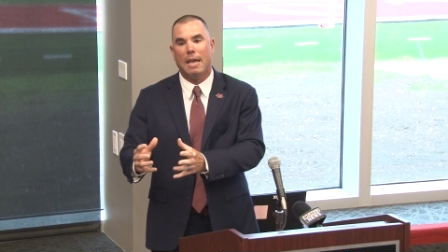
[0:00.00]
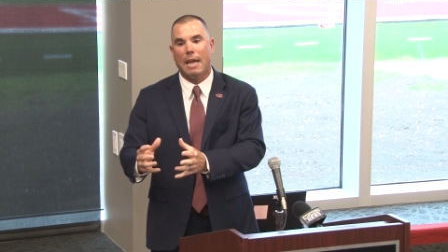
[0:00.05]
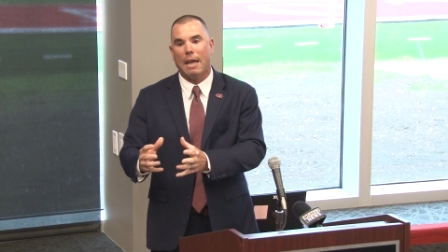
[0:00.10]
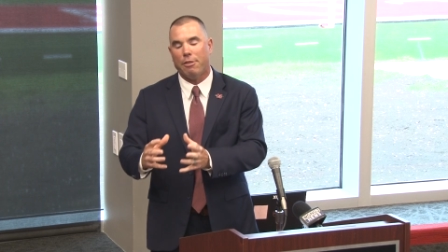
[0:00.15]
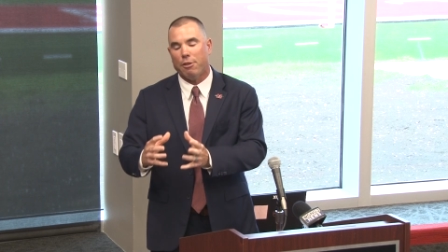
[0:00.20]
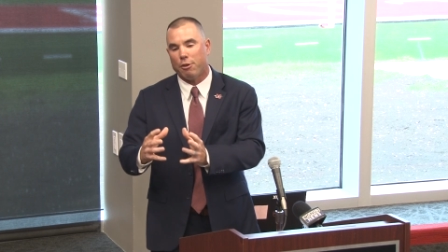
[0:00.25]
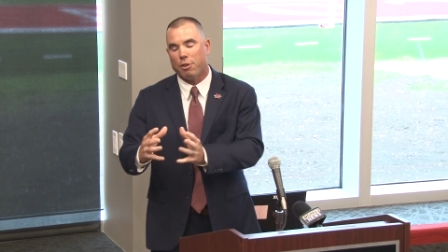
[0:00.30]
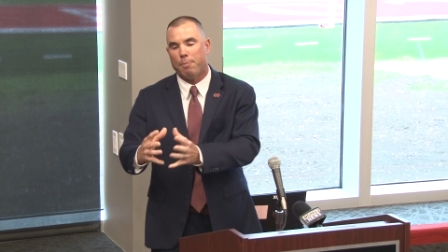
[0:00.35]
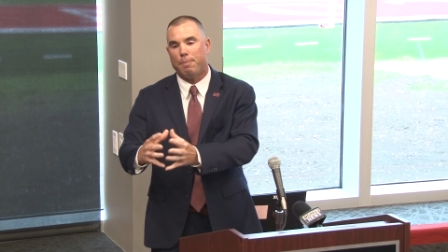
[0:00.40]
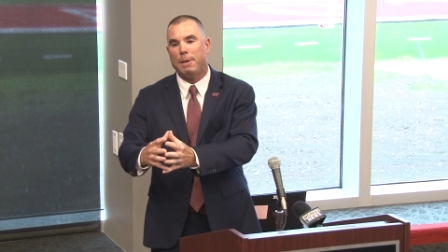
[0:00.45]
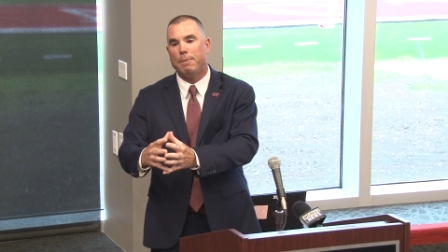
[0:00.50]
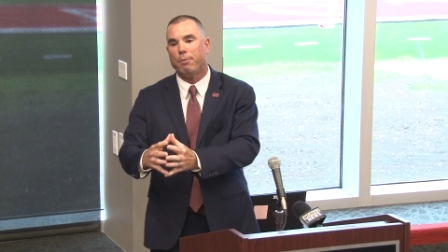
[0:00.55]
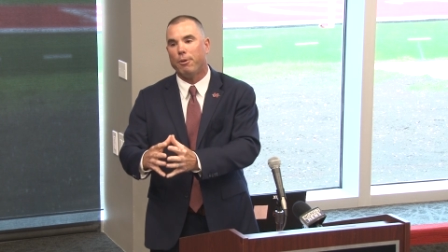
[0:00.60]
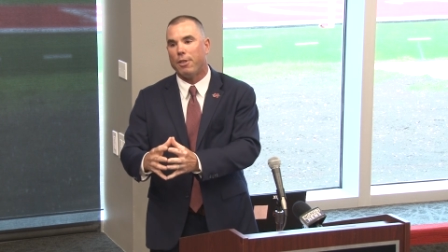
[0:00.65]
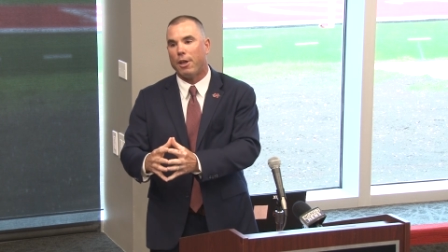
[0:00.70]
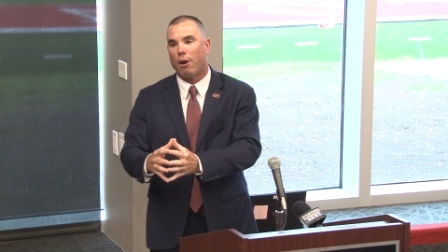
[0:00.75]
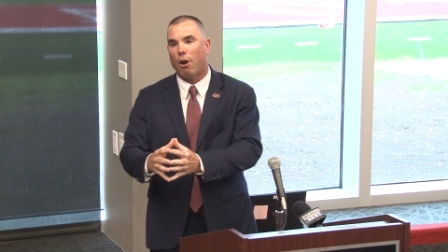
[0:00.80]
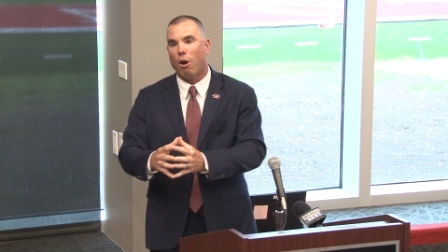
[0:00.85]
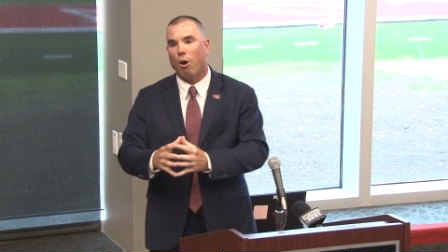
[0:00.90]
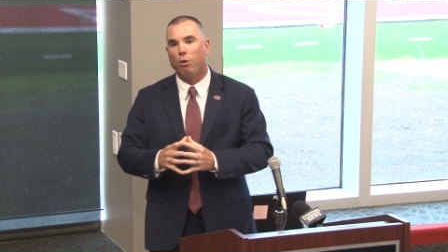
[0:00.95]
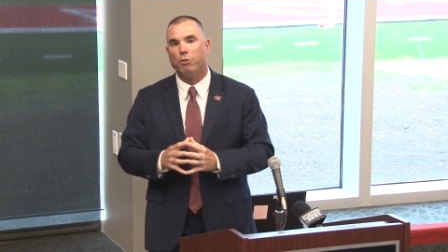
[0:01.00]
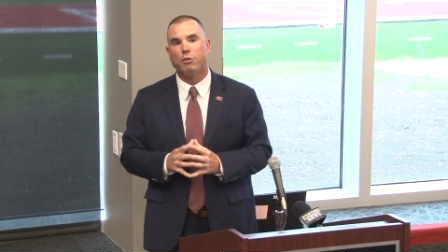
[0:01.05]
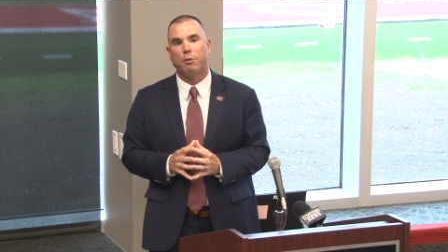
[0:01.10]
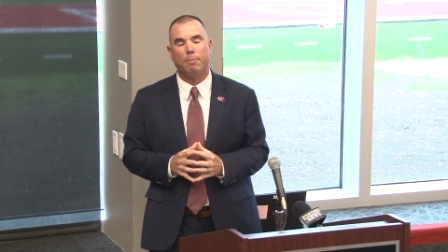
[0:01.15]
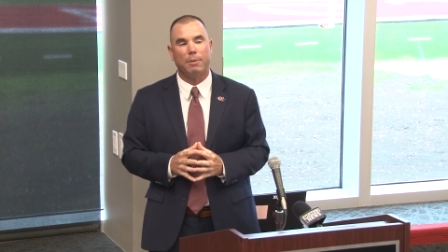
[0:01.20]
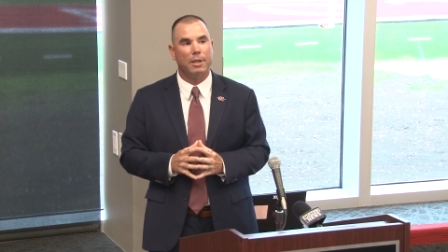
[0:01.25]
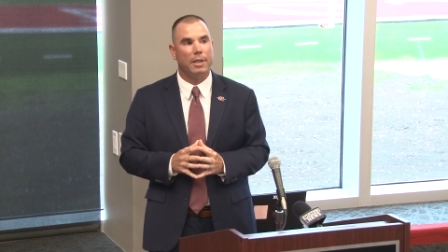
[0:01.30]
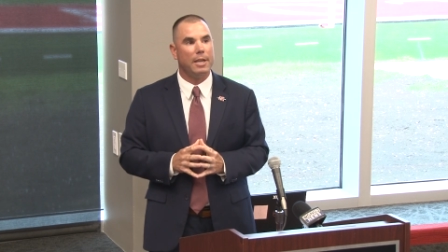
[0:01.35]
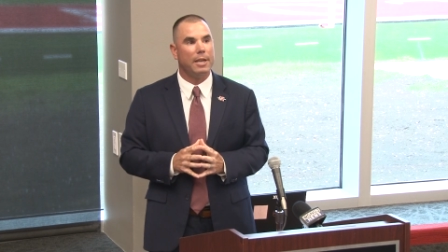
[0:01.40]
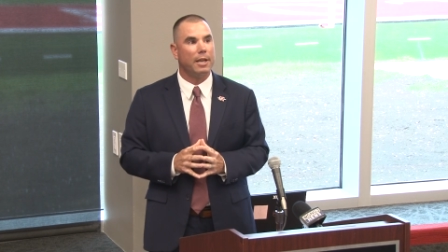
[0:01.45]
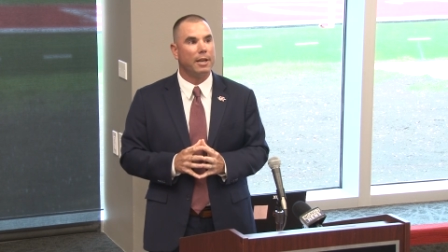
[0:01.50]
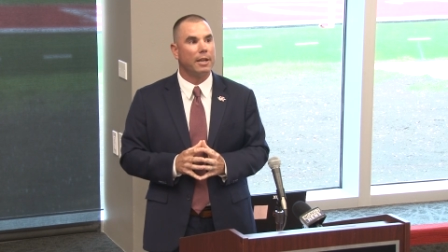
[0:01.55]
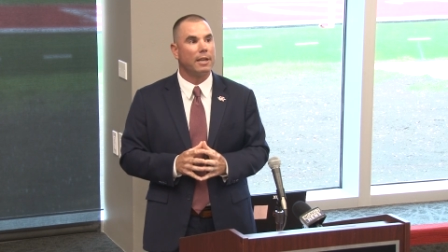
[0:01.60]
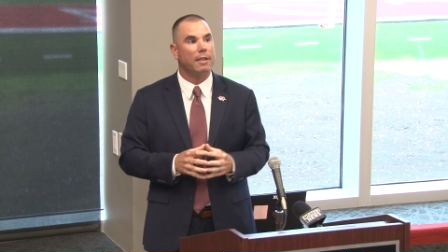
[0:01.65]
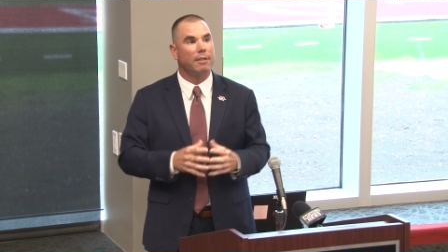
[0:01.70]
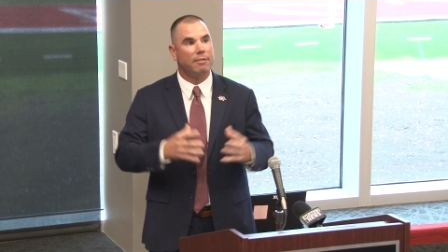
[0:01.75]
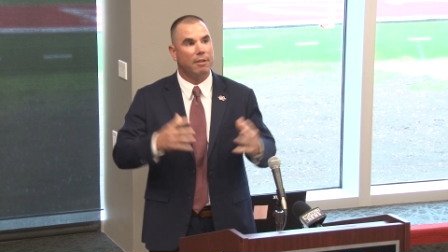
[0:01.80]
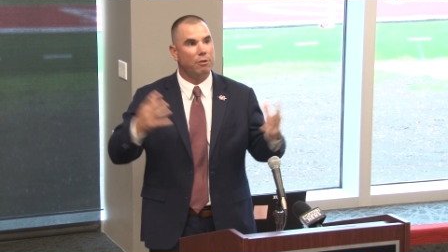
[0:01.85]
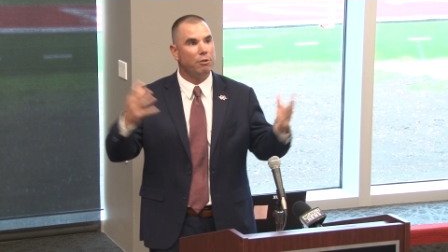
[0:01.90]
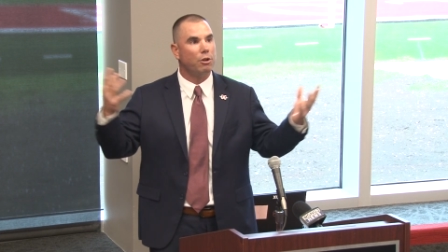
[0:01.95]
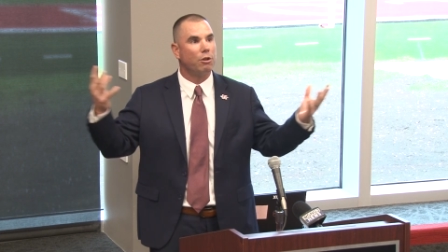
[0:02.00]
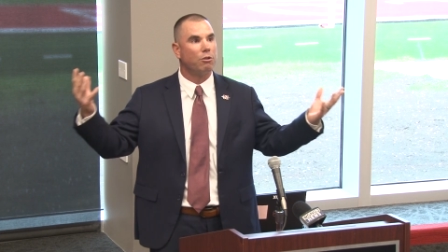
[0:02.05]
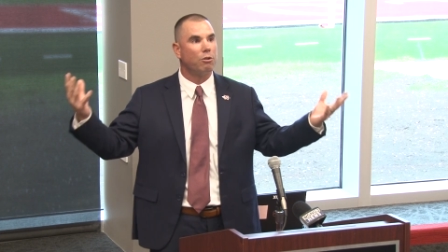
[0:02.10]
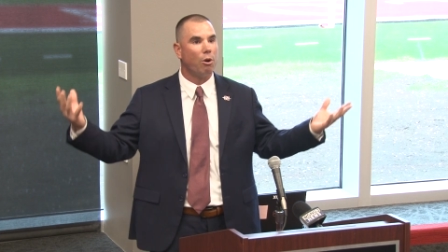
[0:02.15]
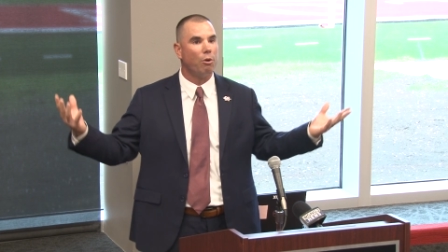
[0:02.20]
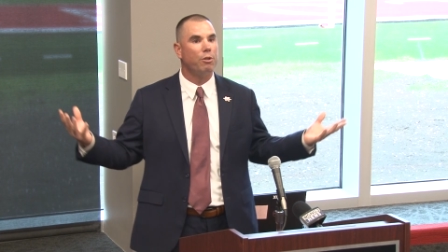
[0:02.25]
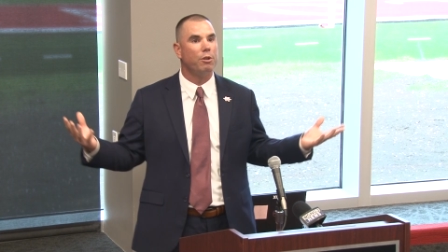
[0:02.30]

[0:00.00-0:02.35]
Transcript: and they're the people that are ultimately going to continue to grow